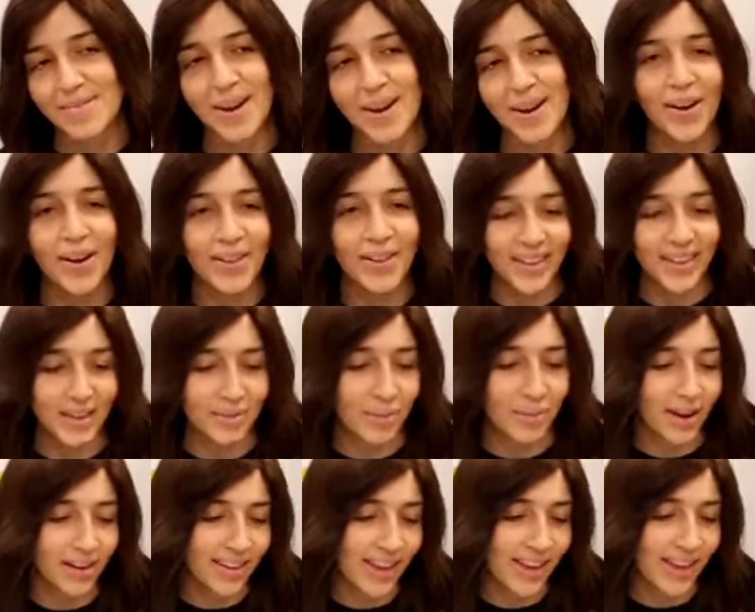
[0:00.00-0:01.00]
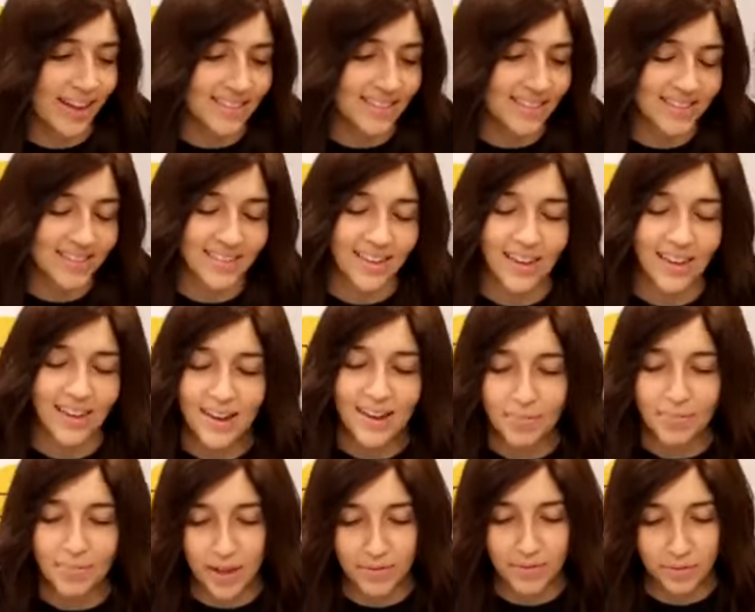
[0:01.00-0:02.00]
all the other podcasts.
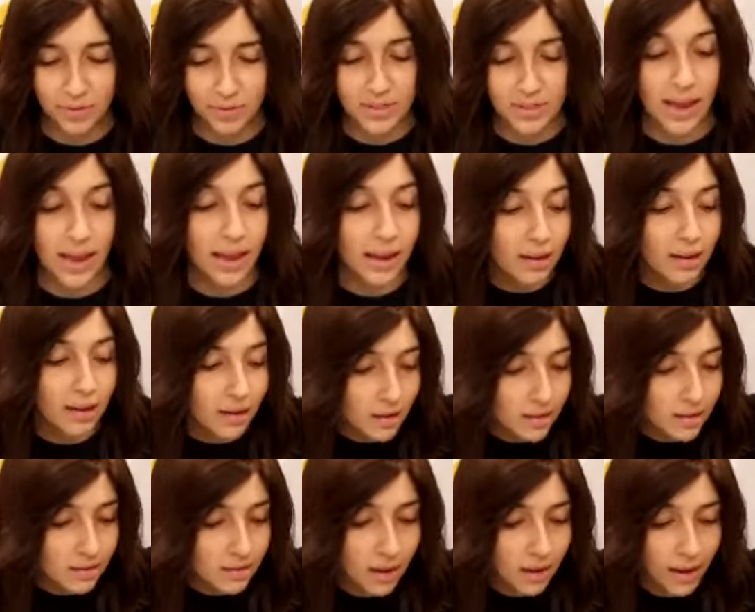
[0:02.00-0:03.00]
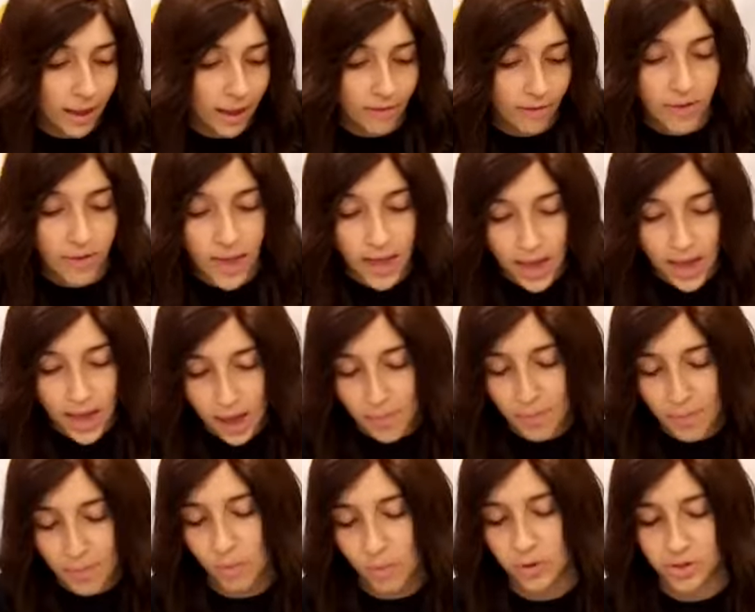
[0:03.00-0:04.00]
Platforms,
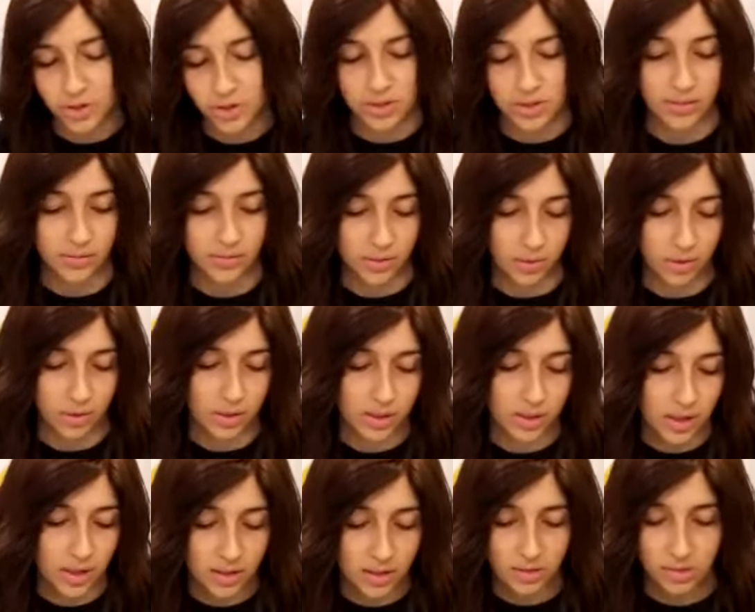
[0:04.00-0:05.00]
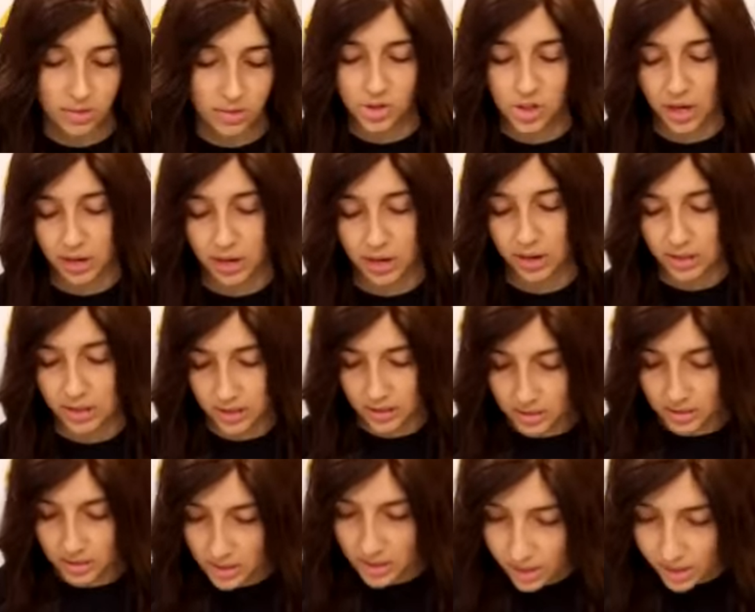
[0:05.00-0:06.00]
anchor.fm. We're just everywhere. Thank you. Shout out to
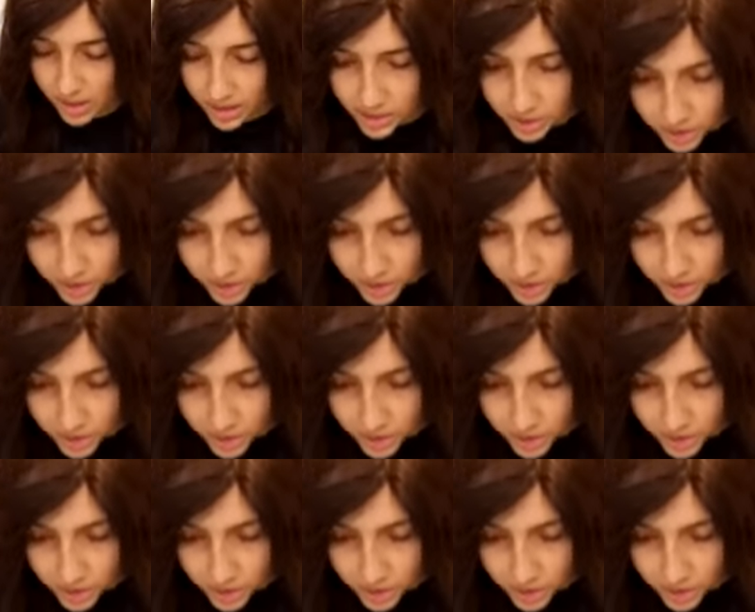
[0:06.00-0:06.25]
Adina and